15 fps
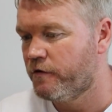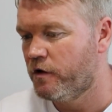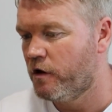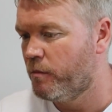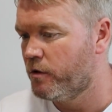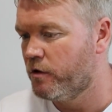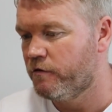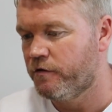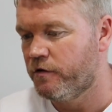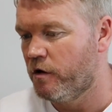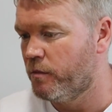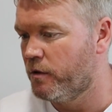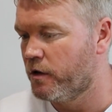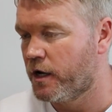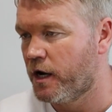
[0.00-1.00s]

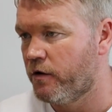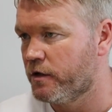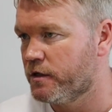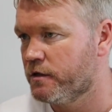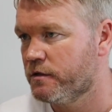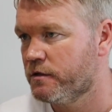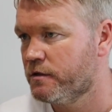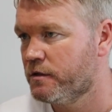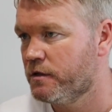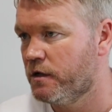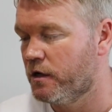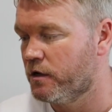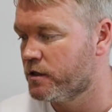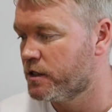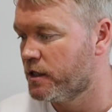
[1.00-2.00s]
Phenomenal character.
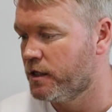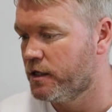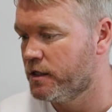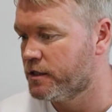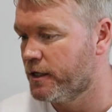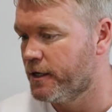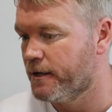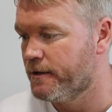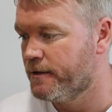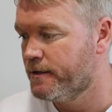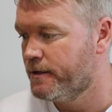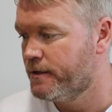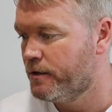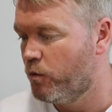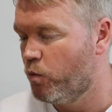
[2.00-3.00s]
Honestly, he's a
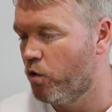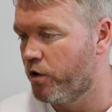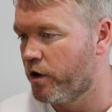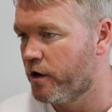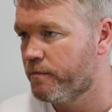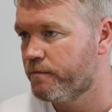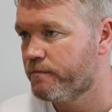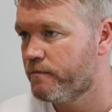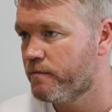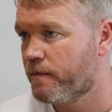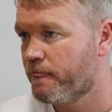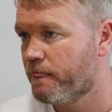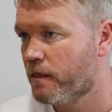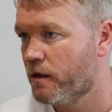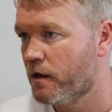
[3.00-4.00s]
warrior,
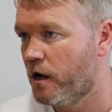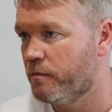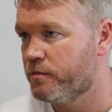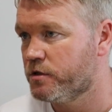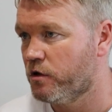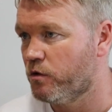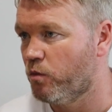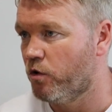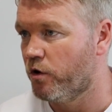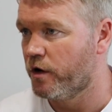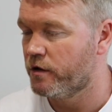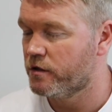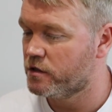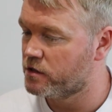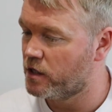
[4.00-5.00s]
absolute
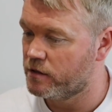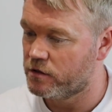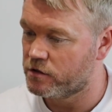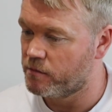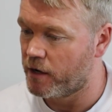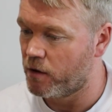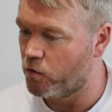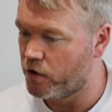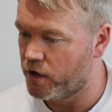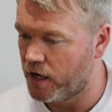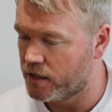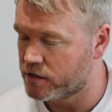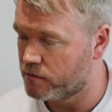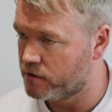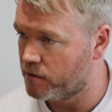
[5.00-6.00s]
warrior. Doesn't matter where you
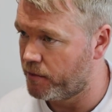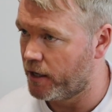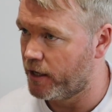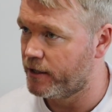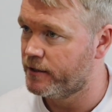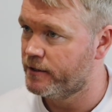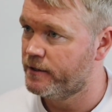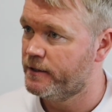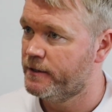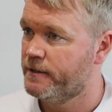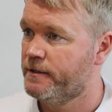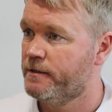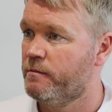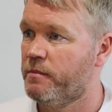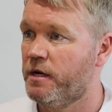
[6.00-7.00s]
ask him to play,
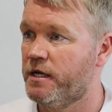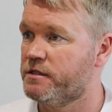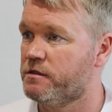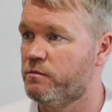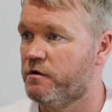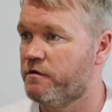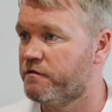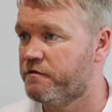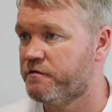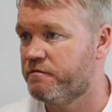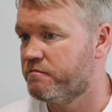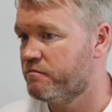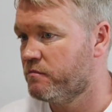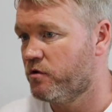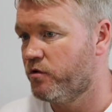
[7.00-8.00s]
plays it with
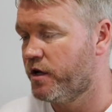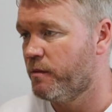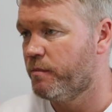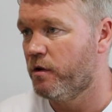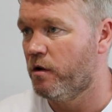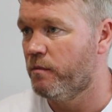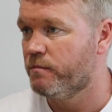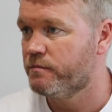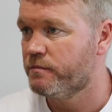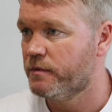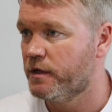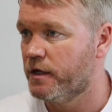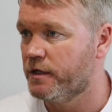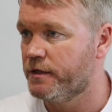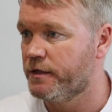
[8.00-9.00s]
great aplomb,
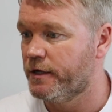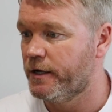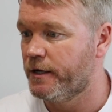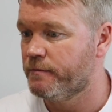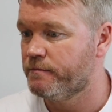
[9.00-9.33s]
and